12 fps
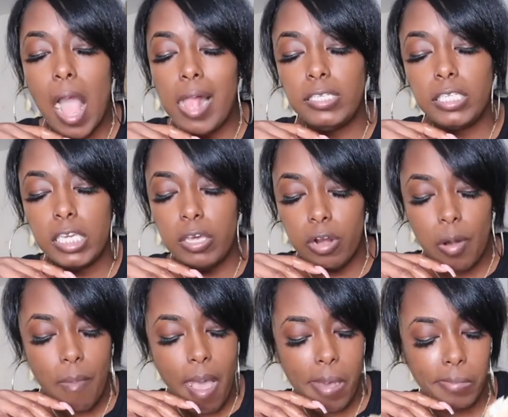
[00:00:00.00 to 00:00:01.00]
They killed her
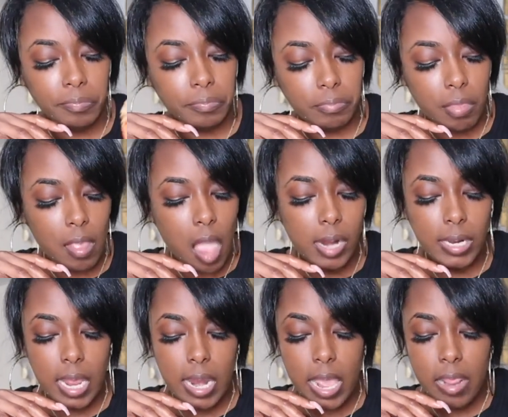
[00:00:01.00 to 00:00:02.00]
mom.
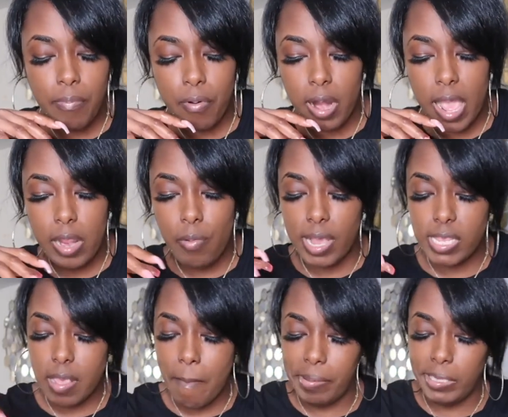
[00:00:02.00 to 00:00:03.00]
That lady, poor lady, rest
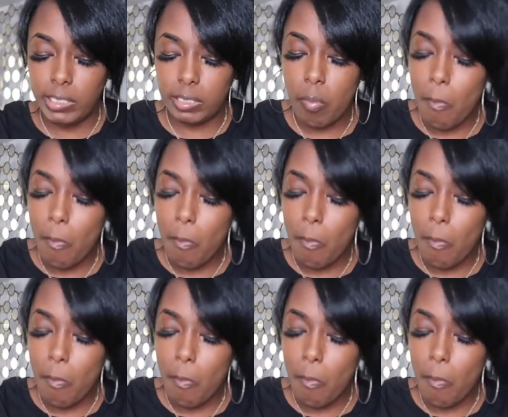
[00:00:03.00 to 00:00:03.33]
in peace.